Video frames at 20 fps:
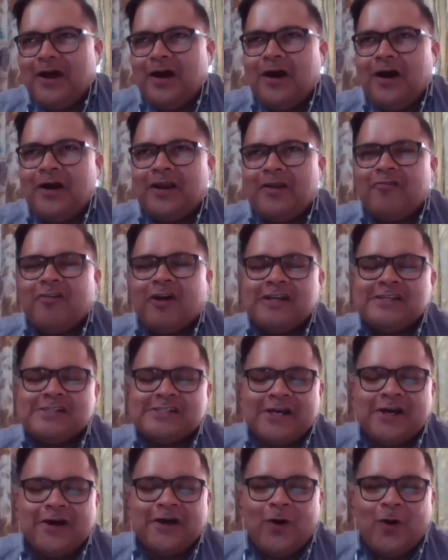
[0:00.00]

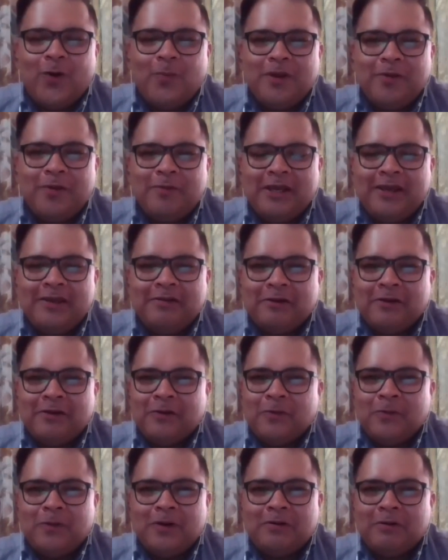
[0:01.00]
revisor, or maybe
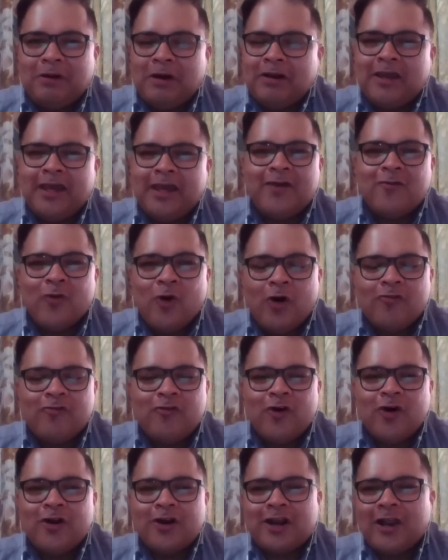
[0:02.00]
a cakewalk
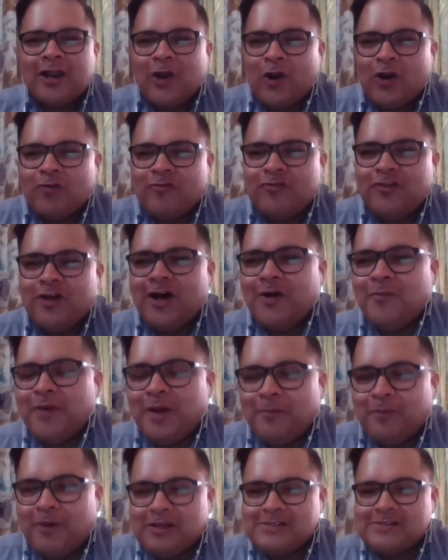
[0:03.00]
for a lot of the
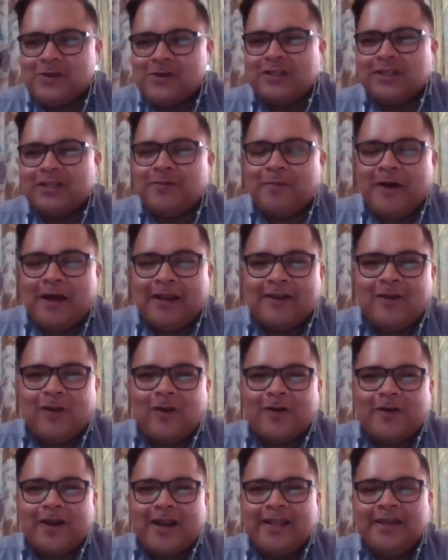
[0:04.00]
members on the panel
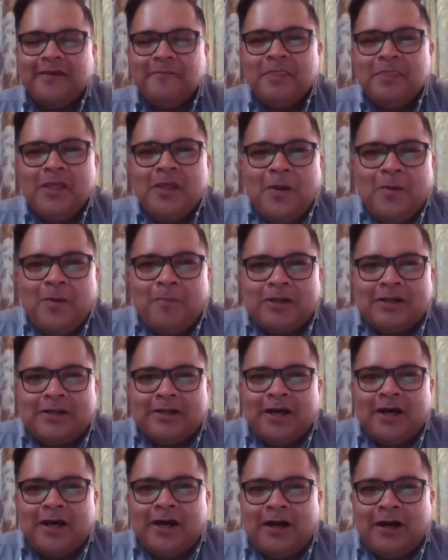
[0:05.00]
already. But
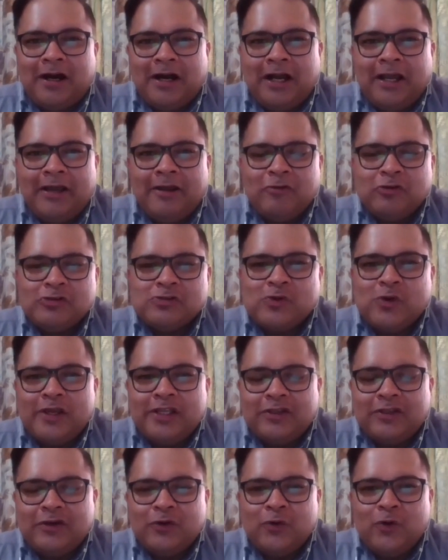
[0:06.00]
I was going
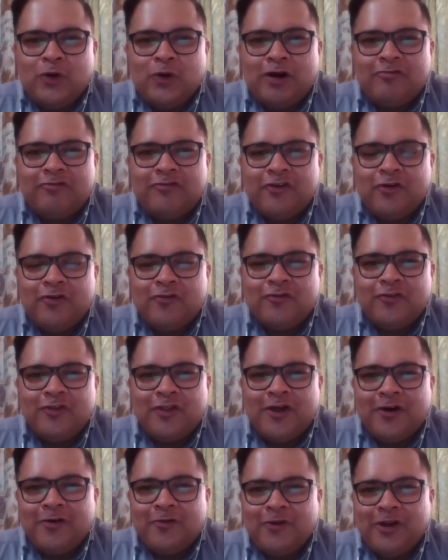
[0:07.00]
through a few of
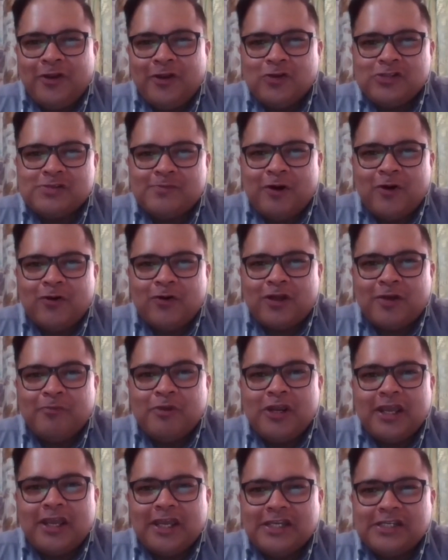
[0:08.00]
the videos about
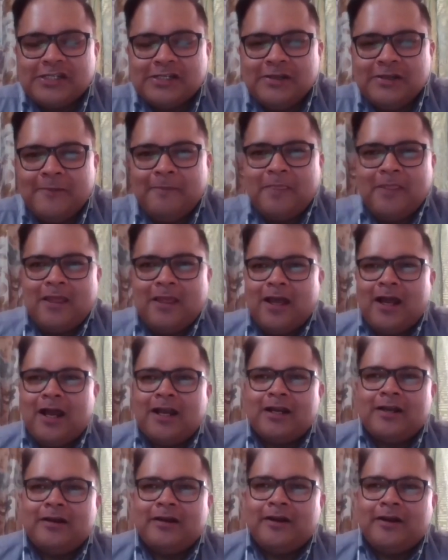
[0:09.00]
communication,
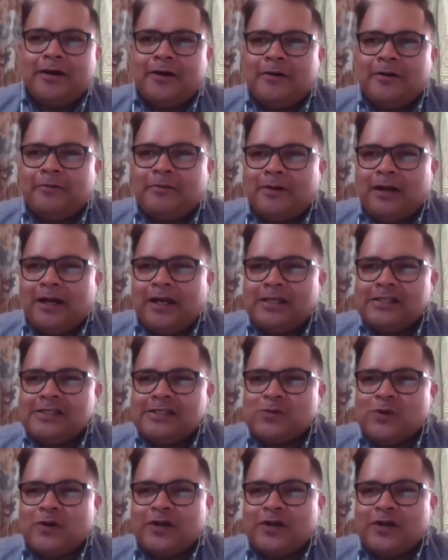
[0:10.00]
and I just